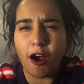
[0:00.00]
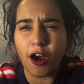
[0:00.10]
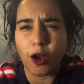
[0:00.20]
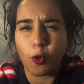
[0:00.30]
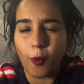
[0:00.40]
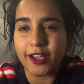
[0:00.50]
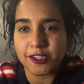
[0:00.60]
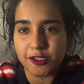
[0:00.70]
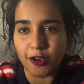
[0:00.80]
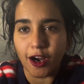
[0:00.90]
are
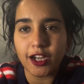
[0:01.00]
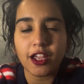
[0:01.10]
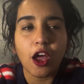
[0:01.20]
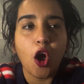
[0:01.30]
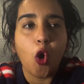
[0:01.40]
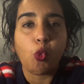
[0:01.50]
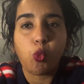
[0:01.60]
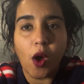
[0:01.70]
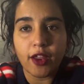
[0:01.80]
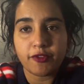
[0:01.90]
quite stark.
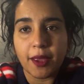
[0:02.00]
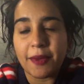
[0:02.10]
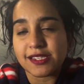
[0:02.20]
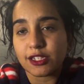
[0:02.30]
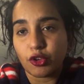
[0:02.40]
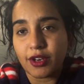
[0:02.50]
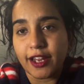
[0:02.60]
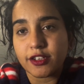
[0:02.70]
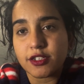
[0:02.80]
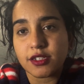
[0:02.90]
One of them, as in
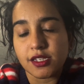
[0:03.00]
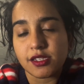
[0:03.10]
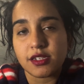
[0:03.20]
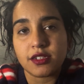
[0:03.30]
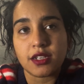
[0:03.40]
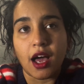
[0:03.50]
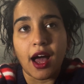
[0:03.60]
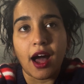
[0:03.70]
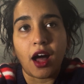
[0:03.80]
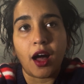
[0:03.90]
United, doesn't
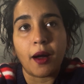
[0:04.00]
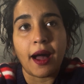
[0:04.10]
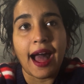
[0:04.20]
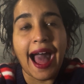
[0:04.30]
allow